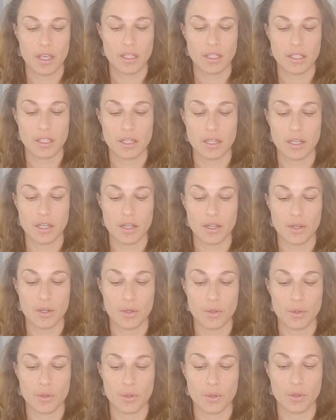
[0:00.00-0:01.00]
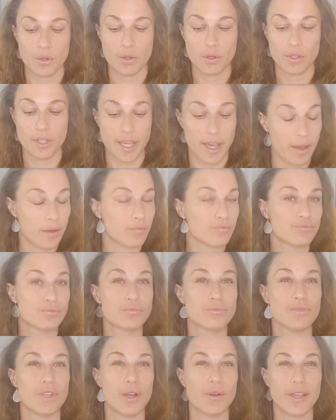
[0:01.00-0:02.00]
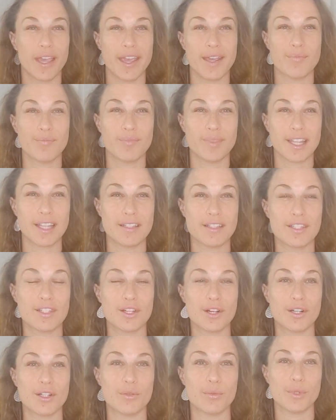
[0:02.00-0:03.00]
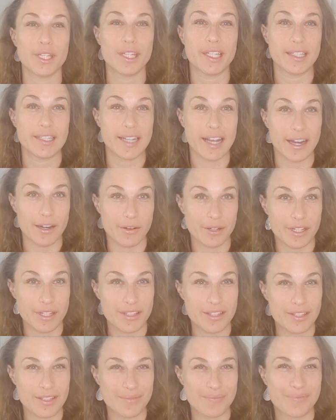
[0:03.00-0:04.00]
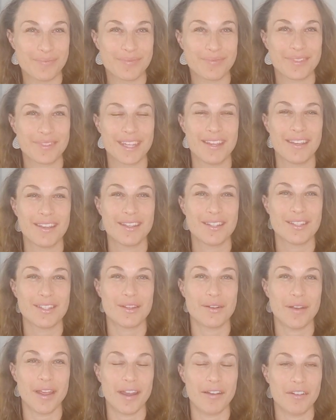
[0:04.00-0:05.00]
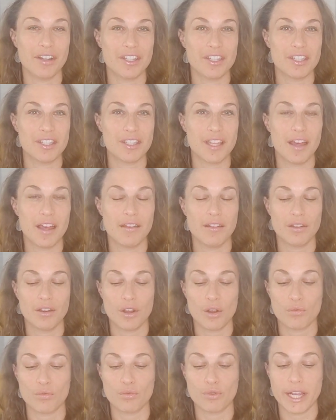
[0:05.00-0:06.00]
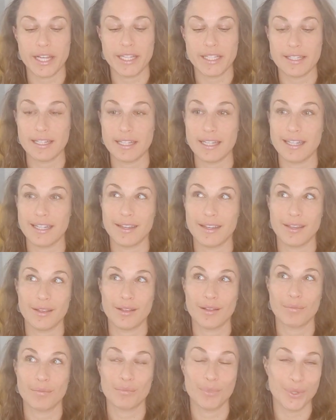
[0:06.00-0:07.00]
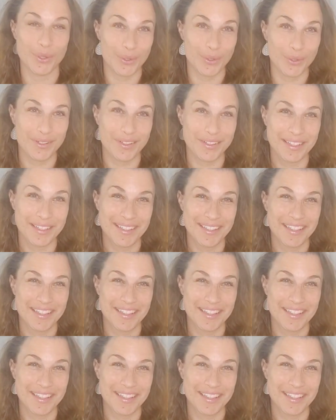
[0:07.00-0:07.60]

So yeah, okay, let's start with Aries. So Aries sun, rising, moon.